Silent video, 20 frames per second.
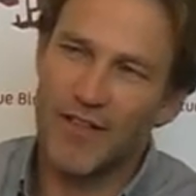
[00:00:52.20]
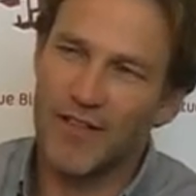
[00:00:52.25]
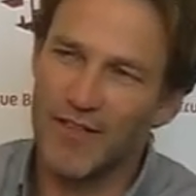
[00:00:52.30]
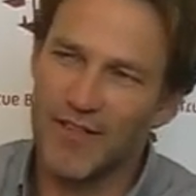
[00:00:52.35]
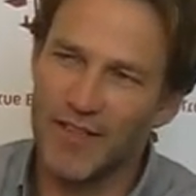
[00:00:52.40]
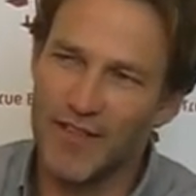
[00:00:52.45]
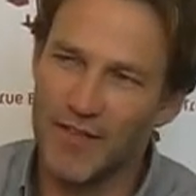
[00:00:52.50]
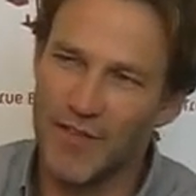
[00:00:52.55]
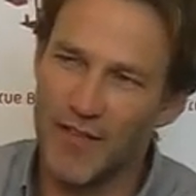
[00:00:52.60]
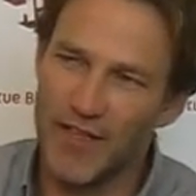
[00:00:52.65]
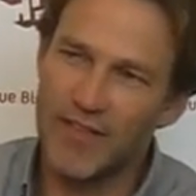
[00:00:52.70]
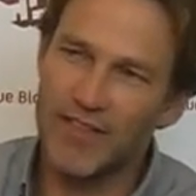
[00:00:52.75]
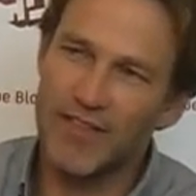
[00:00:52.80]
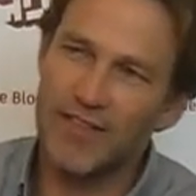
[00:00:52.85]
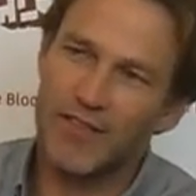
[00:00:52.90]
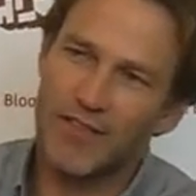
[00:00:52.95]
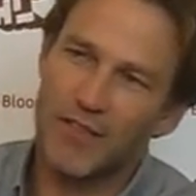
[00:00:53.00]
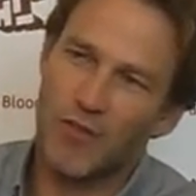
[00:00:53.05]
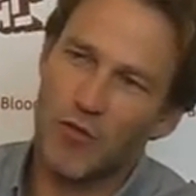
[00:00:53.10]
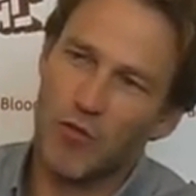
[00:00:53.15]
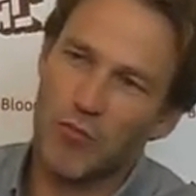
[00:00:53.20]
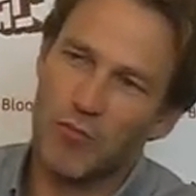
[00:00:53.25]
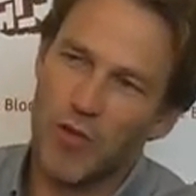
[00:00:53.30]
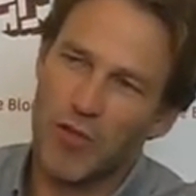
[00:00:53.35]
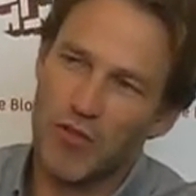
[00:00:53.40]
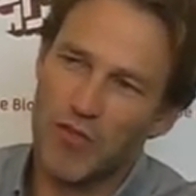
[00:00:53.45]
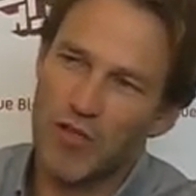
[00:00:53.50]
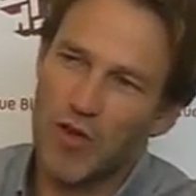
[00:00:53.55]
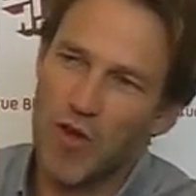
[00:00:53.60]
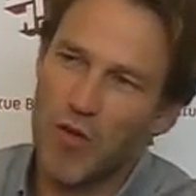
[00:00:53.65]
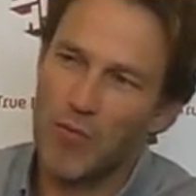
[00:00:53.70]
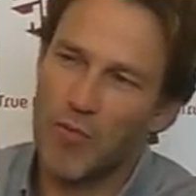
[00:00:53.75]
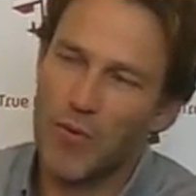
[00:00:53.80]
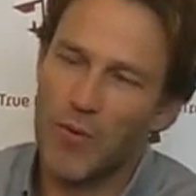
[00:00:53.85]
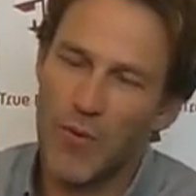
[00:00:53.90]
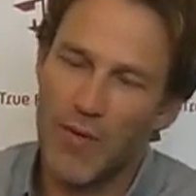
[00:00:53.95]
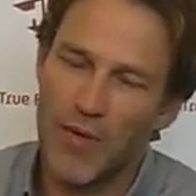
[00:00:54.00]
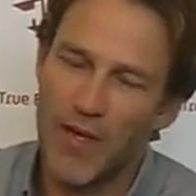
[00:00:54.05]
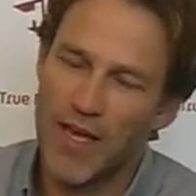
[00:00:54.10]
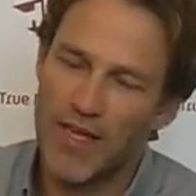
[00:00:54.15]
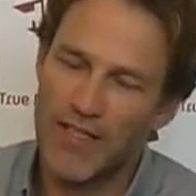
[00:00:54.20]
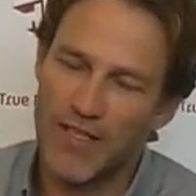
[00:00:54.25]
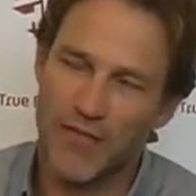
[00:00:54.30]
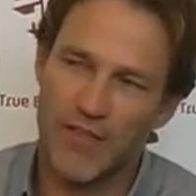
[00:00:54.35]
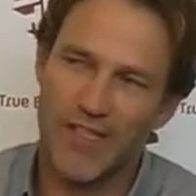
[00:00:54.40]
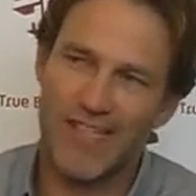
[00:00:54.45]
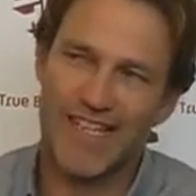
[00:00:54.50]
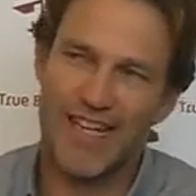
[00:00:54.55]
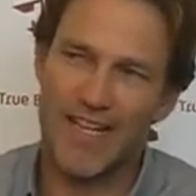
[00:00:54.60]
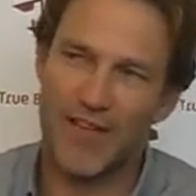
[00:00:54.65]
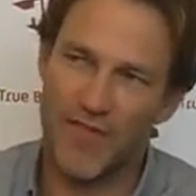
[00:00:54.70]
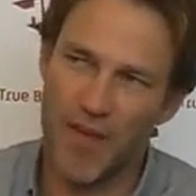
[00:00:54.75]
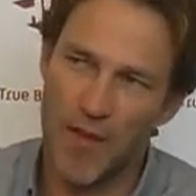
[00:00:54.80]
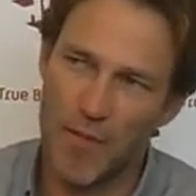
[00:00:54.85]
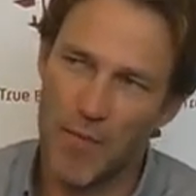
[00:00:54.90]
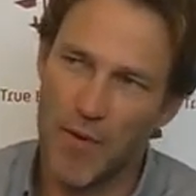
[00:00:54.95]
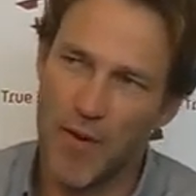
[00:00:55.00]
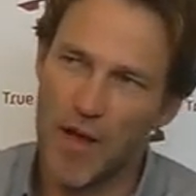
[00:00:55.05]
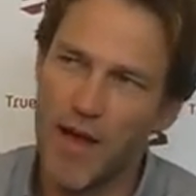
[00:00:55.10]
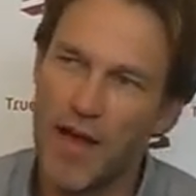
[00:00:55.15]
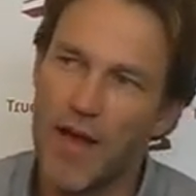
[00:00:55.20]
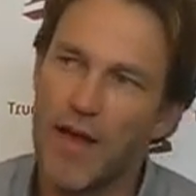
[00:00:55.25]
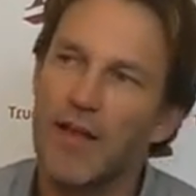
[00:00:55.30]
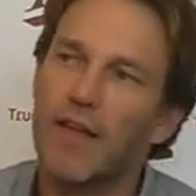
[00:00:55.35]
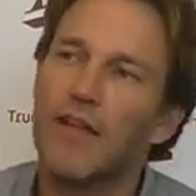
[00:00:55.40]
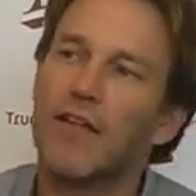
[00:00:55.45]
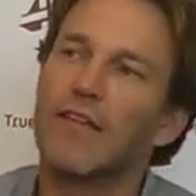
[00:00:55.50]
live in, called Compton, has ever seen a vampire.